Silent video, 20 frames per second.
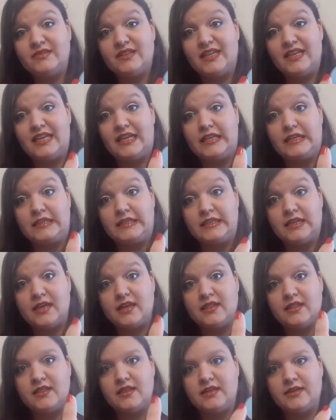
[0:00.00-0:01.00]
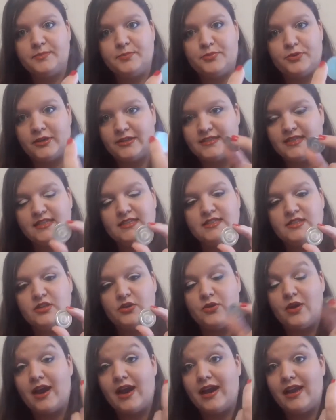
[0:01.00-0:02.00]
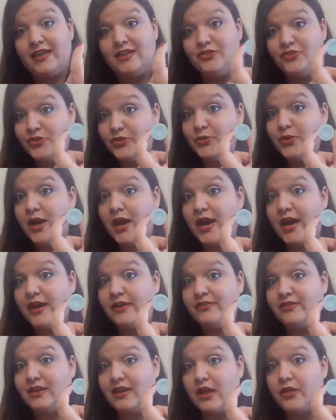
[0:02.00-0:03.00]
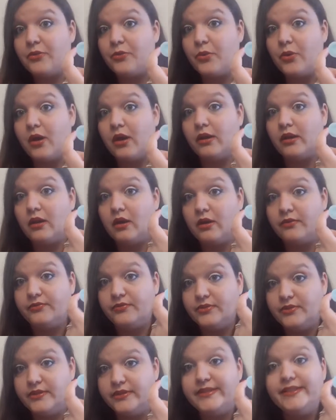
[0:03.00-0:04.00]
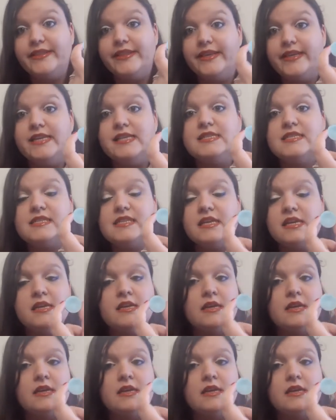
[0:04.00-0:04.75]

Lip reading: in the present, so I do have another one of these.